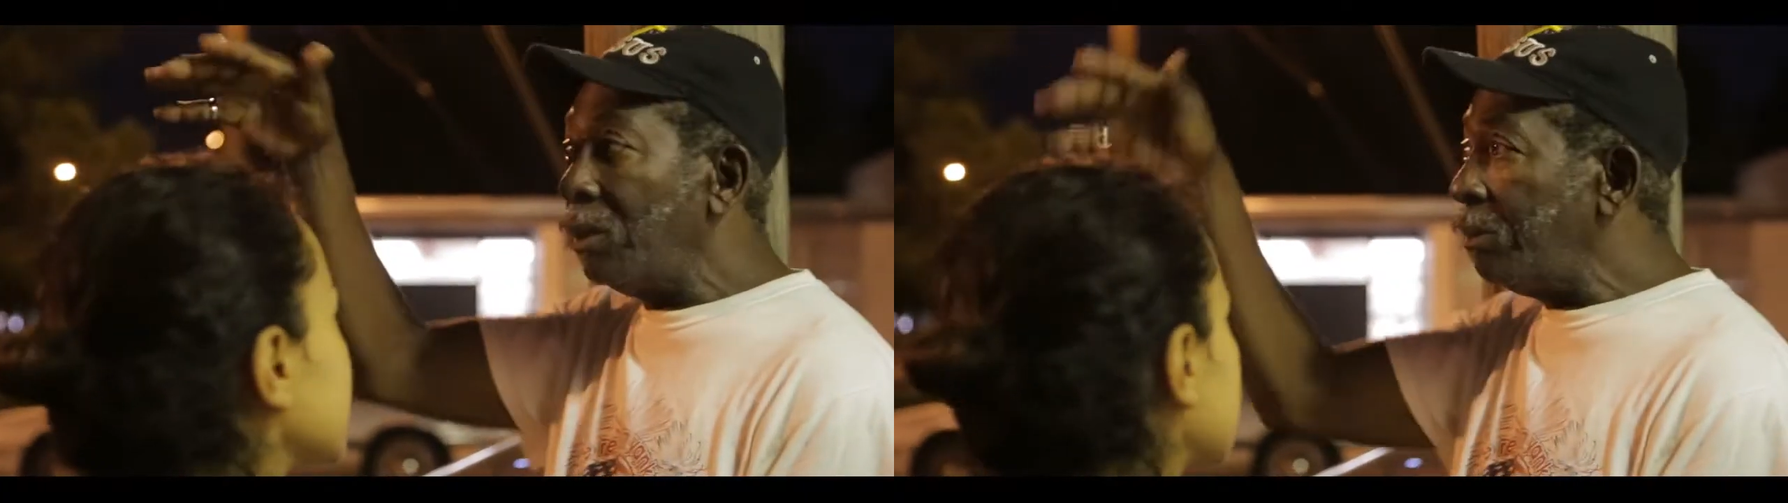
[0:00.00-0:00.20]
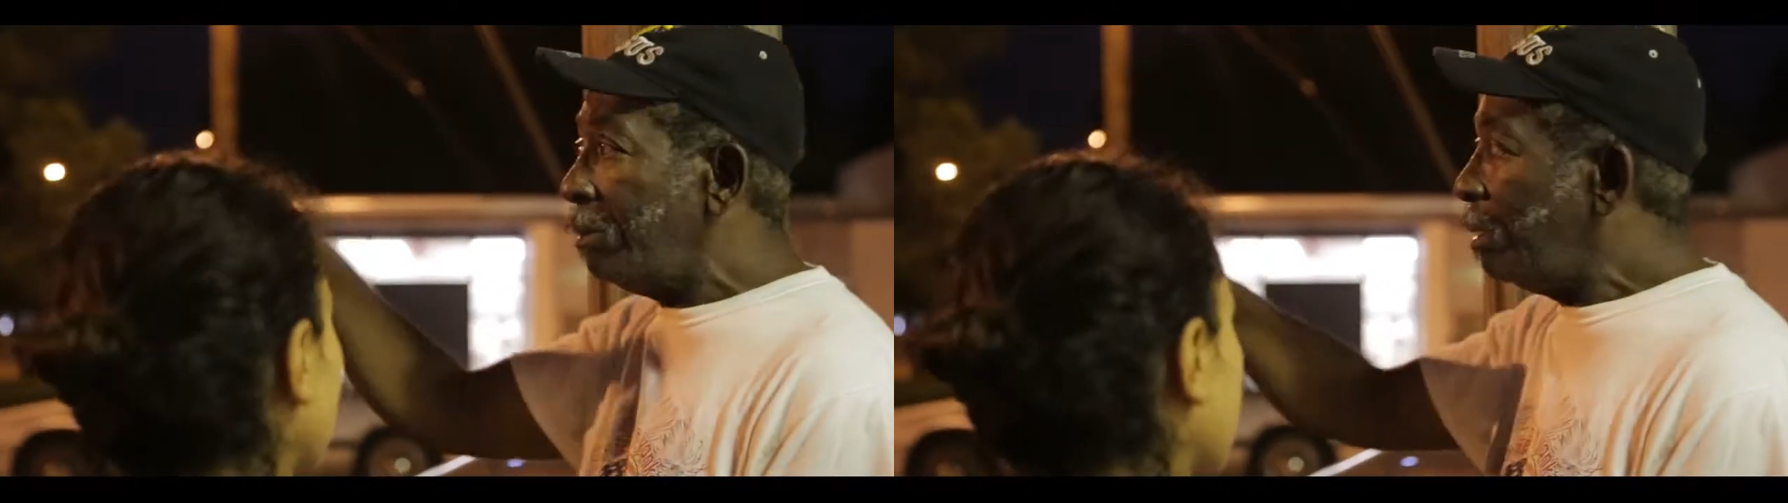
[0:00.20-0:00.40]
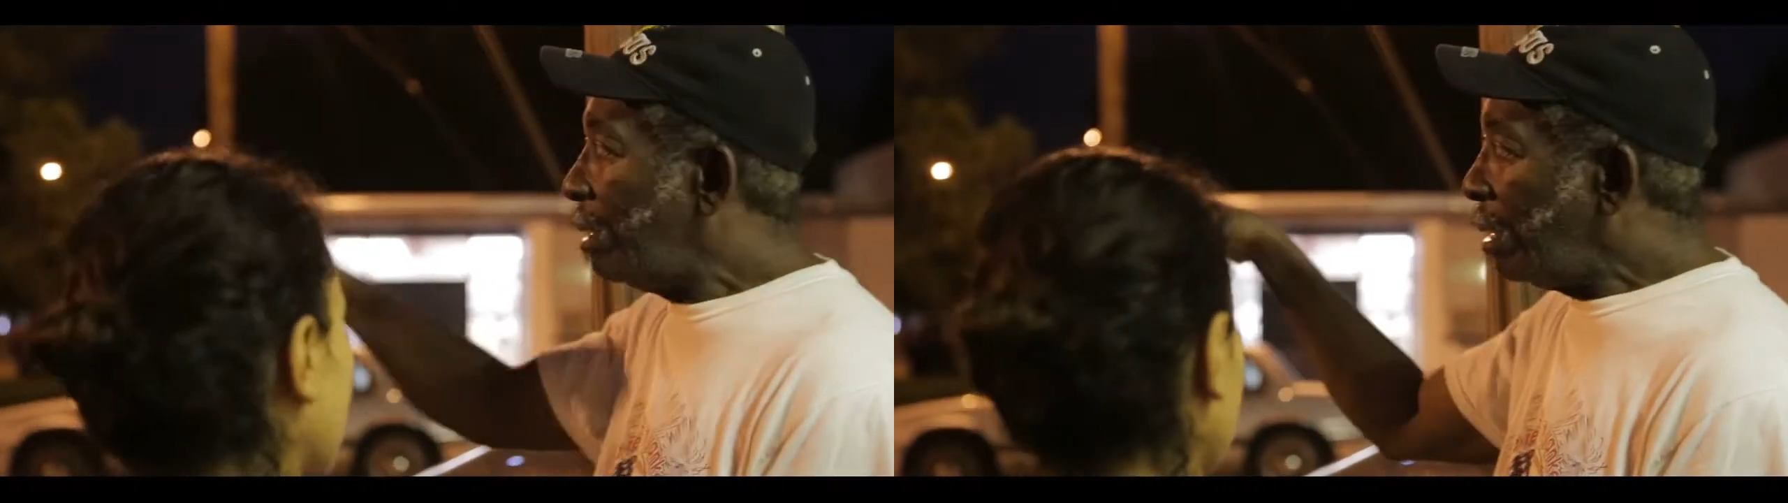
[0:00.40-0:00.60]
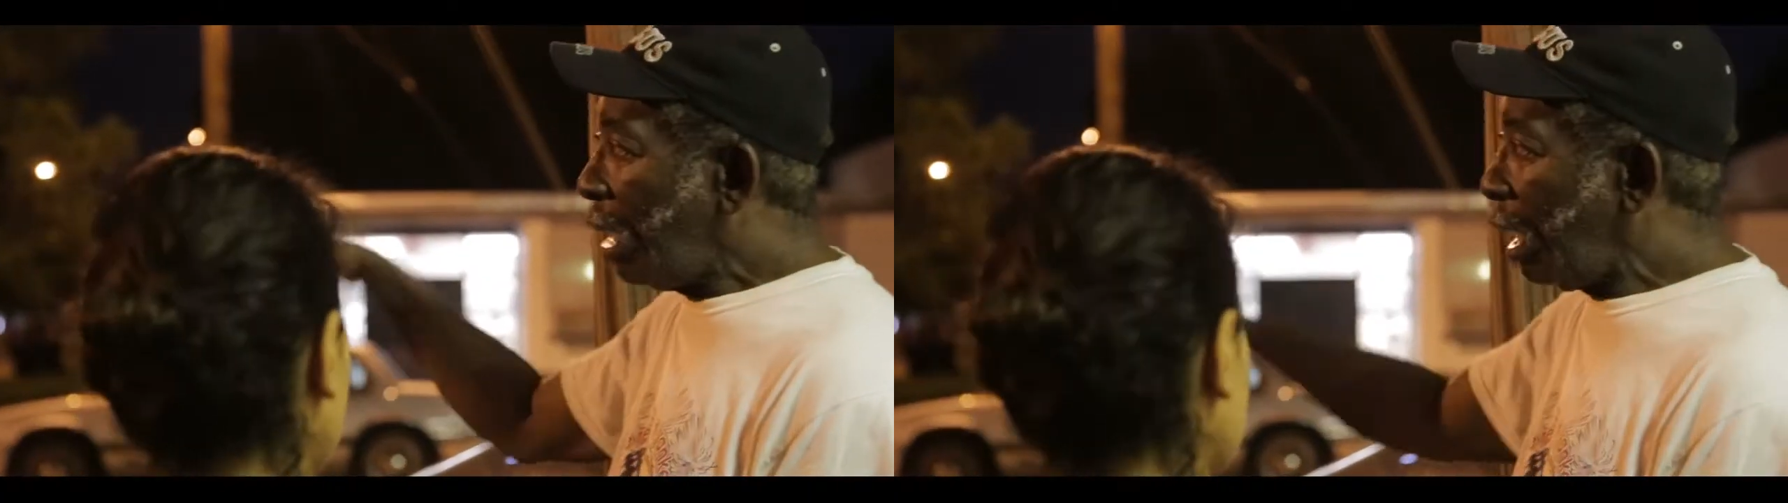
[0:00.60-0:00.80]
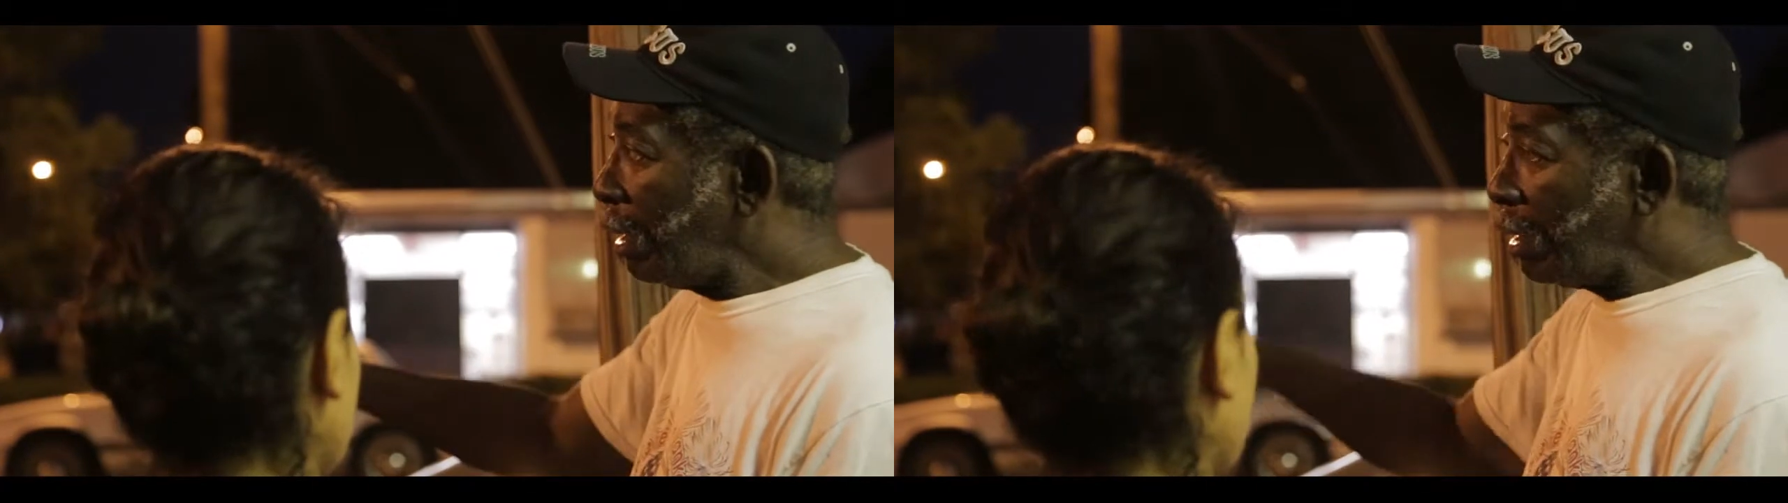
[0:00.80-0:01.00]
get
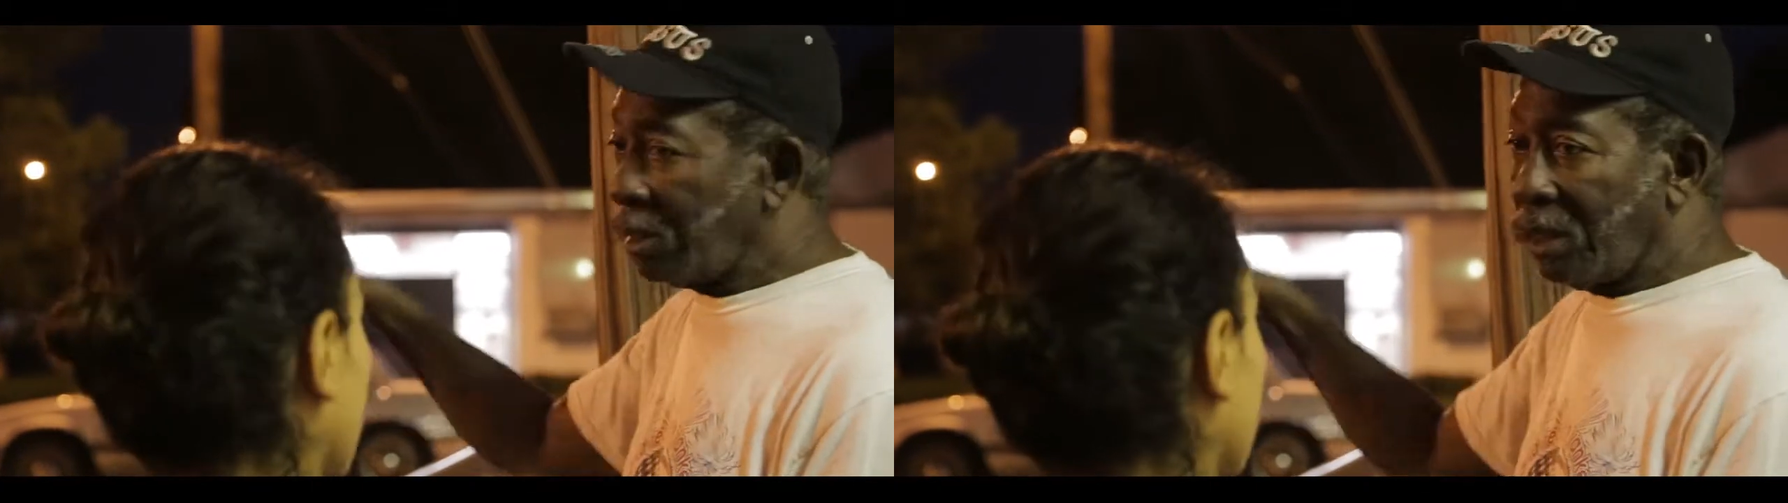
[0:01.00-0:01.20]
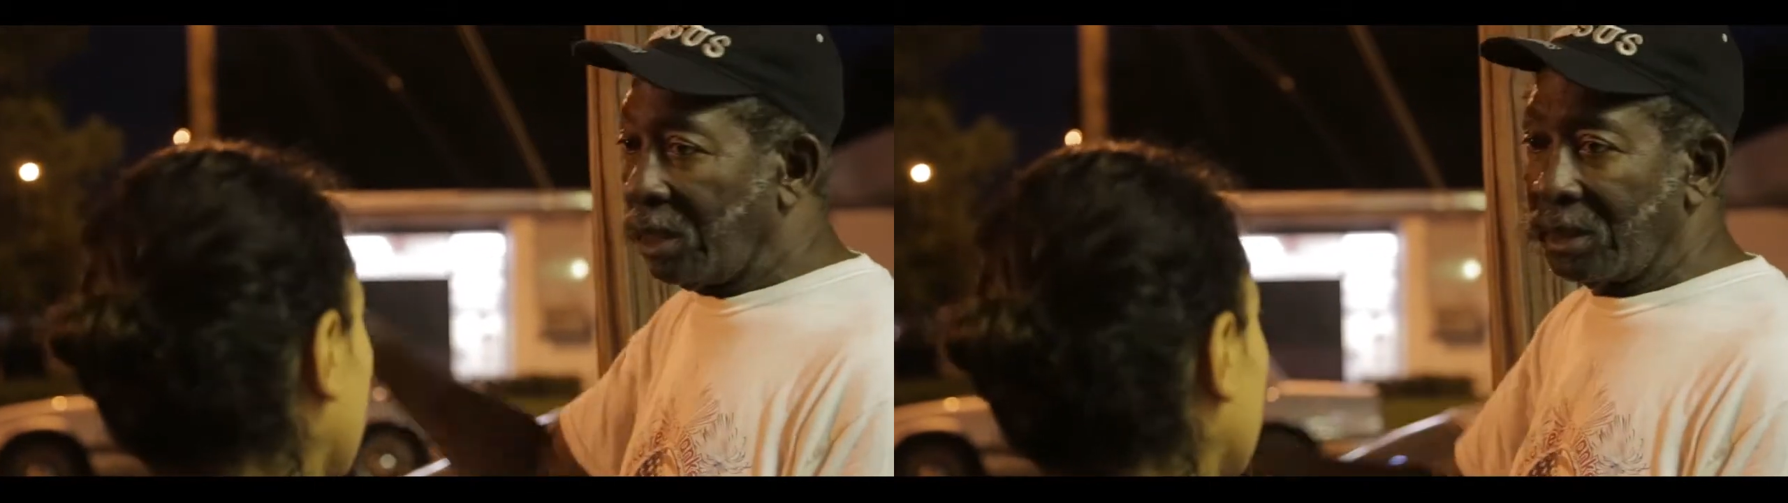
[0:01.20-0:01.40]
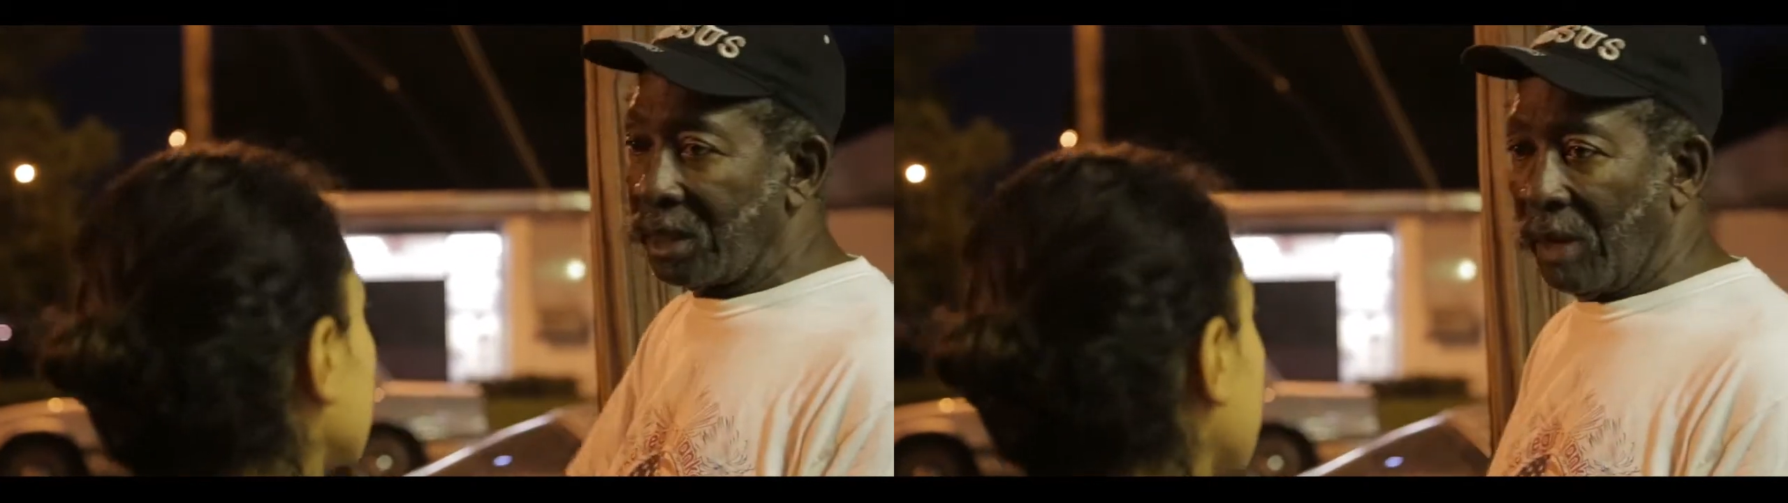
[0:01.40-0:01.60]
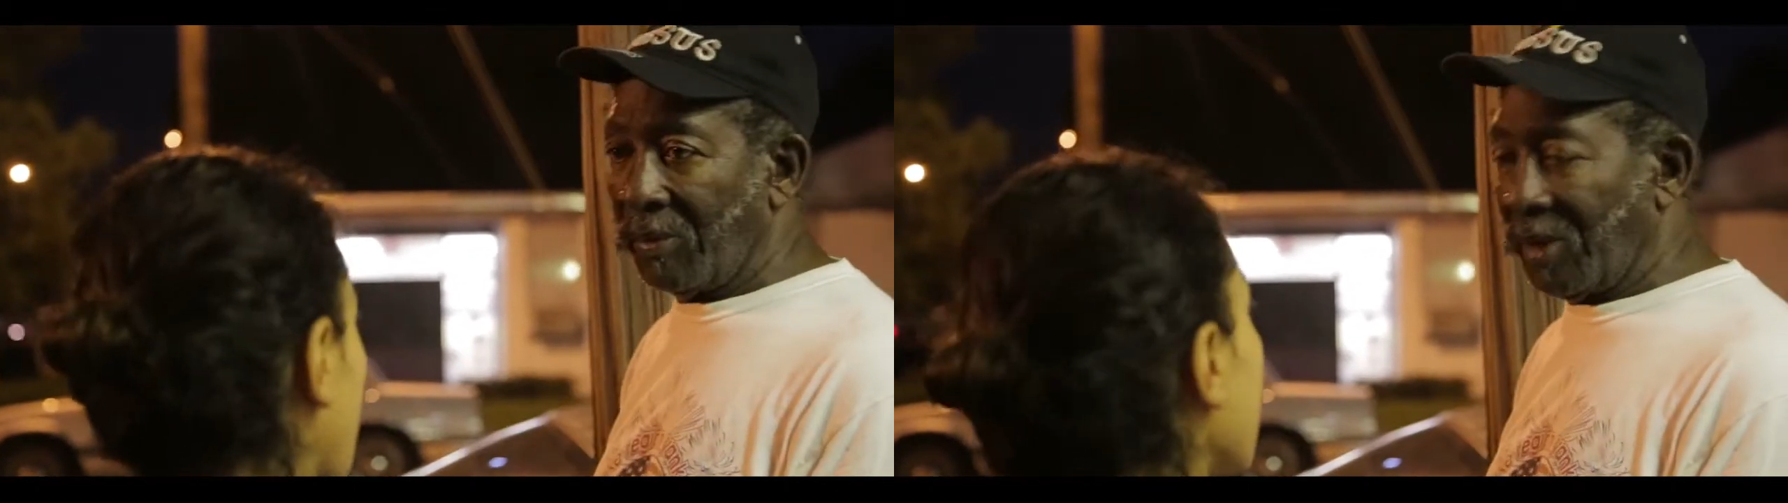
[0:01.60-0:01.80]
paid, but